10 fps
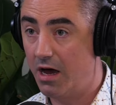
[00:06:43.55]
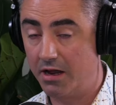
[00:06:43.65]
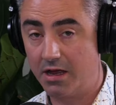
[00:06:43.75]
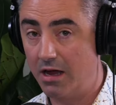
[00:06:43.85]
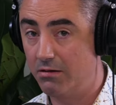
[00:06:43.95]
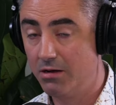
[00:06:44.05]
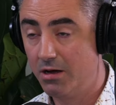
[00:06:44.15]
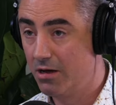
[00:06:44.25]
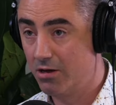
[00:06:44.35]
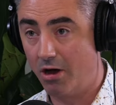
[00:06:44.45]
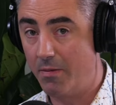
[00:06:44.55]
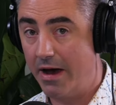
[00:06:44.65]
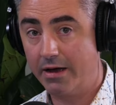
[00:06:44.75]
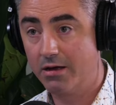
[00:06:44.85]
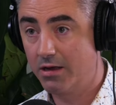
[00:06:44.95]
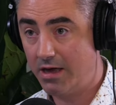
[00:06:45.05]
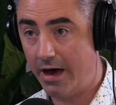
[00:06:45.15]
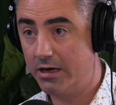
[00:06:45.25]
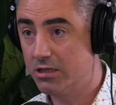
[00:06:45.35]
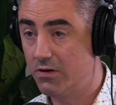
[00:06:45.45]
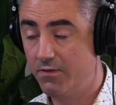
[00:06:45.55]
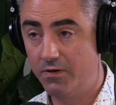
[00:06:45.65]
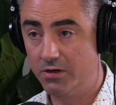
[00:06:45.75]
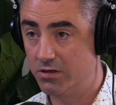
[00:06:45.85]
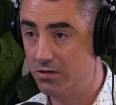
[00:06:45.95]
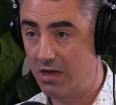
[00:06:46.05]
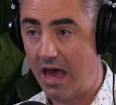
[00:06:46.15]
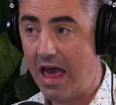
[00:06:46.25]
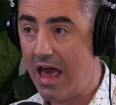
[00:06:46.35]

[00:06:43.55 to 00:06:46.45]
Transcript: And again, go back cash versus